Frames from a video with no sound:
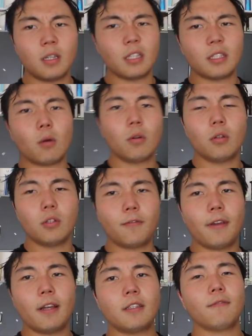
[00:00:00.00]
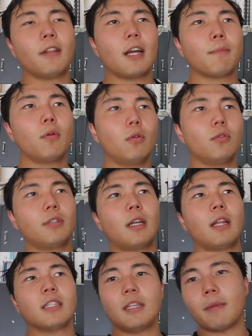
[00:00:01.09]
fancy flagpoles that
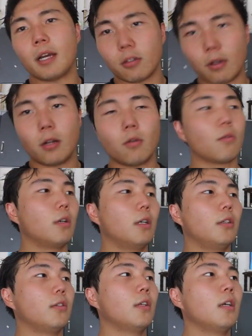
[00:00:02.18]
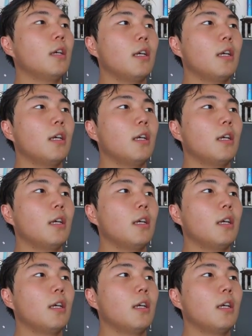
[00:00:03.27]
like D-Max Rhino runs.